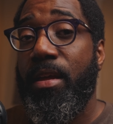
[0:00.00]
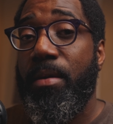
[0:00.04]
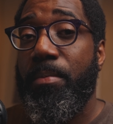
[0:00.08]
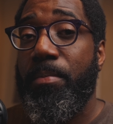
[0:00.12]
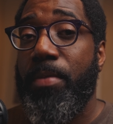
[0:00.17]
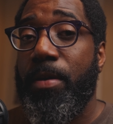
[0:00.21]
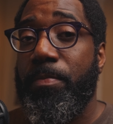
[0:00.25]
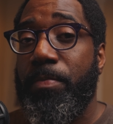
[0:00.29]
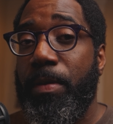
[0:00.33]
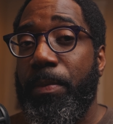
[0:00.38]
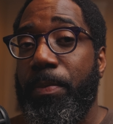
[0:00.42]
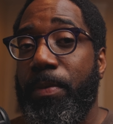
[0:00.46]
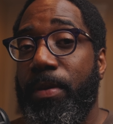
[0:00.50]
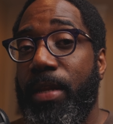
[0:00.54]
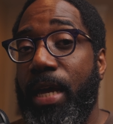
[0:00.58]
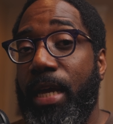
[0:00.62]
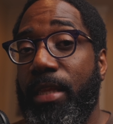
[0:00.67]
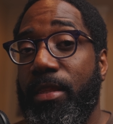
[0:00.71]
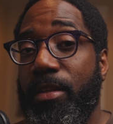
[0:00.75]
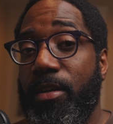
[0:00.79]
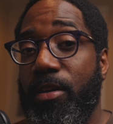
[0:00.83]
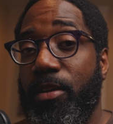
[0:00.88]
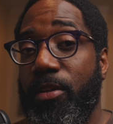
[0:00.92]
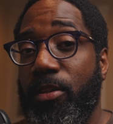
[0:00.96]
But people
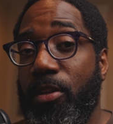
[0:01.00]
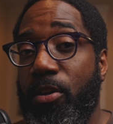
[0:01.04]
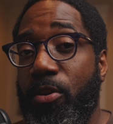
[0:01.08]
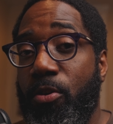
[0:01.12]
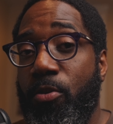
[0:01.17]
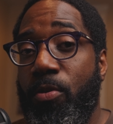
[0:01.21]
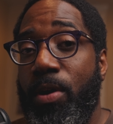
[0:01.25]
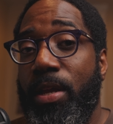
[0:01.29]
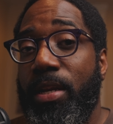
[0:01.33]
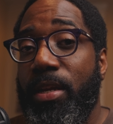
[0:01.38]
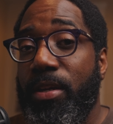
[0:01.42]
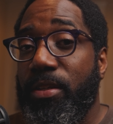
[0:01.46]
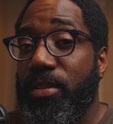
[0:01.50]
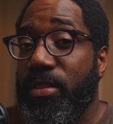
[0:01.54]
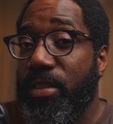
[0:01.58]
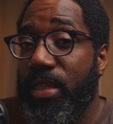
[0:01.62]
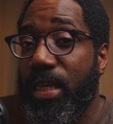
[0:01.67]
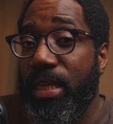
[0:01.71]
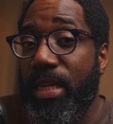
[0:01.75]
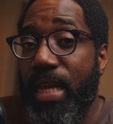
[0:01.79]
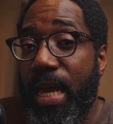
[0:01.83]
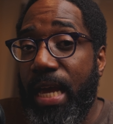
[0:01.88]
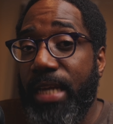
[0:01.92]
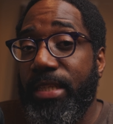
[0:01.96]
like the glow, and their
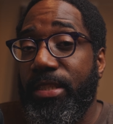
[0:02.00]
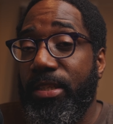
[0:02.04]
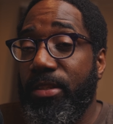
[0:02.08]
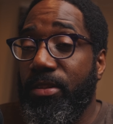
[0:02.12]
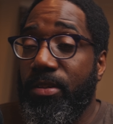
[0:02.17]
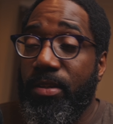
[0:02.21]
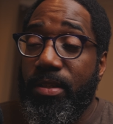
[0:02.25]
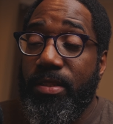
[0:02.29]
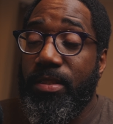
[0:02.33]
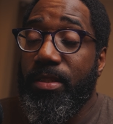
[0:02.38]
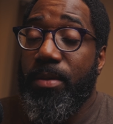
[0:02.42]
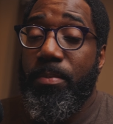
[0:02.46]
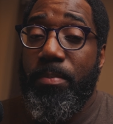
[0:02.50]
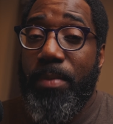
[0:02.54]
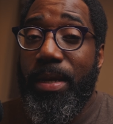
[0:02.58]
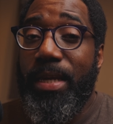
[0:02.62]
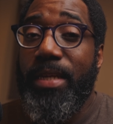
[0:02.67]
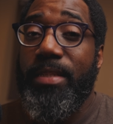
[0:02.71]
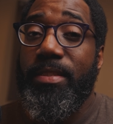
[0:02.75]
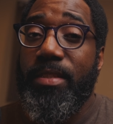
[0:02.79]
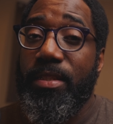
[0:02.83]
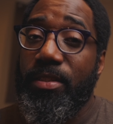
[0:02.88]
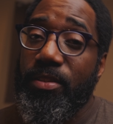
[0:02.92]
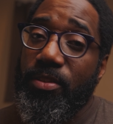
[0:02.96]
skin actually looks
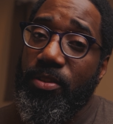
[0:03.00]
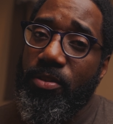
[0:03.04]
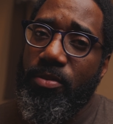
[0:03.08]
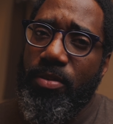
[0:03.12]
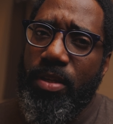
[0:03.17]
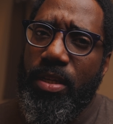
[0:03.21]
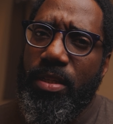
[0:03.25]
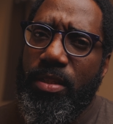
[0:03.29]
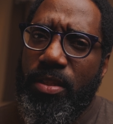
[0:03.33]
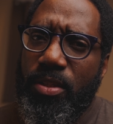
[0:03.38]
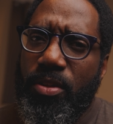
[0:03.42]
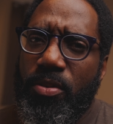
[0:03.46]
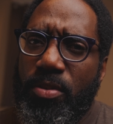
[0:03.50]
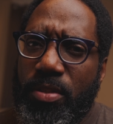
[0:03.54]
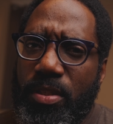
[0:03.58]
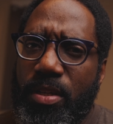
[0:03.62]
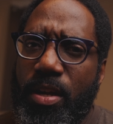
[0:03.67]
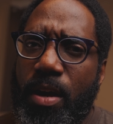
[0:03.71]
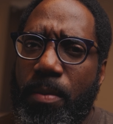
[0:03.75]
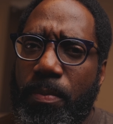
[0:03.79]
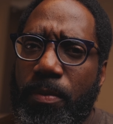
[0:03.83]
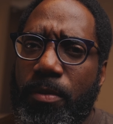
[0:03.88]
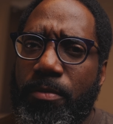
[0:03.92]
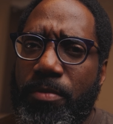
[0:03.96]
amazing. So there's
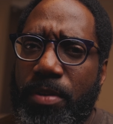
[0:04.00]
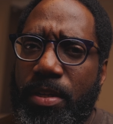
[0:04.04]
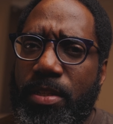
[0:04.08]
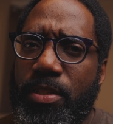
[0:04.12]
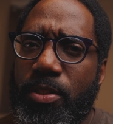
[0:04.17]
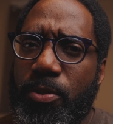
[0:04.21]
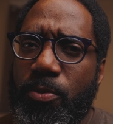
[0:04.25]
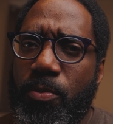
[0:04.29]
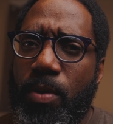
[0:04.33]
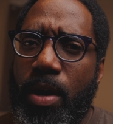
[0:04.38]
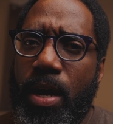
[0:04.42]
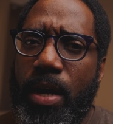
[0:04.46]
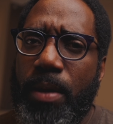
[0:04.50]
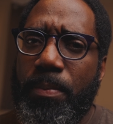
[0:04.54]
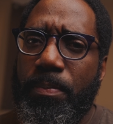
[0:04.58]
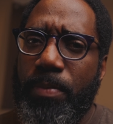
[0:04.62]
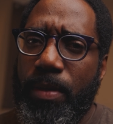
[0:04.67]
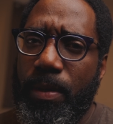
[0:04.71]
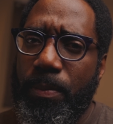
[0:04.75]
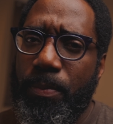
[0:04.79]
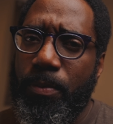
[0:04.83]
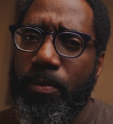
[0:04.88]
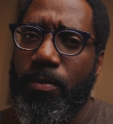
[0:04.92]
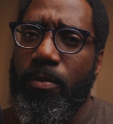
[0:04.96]
a couple of reasons why
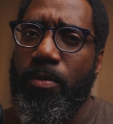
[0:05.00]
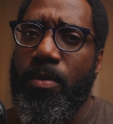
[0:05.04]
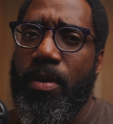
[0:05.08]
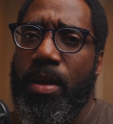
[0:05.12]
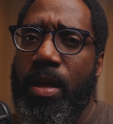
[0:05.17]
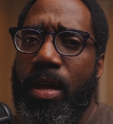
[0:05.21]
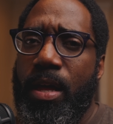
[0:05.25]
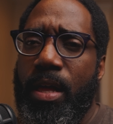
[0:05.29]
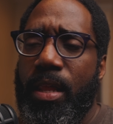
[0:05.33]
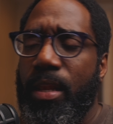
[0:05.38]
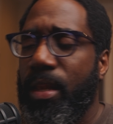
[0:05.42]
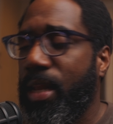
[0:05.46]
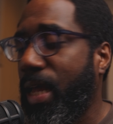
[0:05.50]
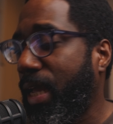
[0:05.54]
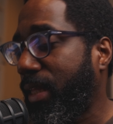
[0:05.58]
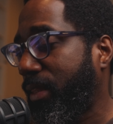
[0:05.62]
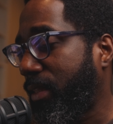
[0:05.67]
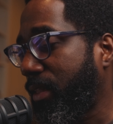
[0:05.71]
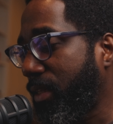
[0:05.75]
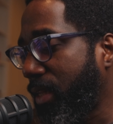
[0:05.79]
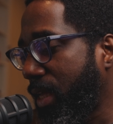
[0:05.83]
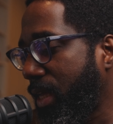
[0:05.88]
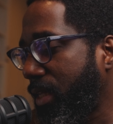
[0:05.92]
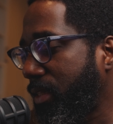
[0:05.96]
people
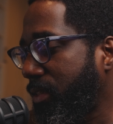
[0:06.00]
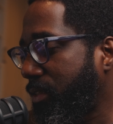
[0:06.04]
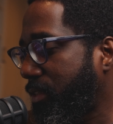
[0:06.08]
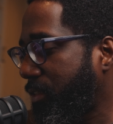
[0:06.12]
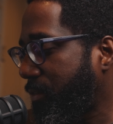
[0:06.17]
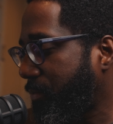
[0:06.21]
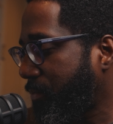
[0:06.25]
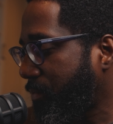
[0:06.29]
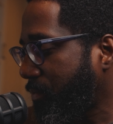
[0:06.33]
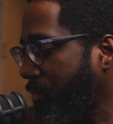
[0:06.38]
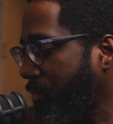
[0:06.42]
like the lens.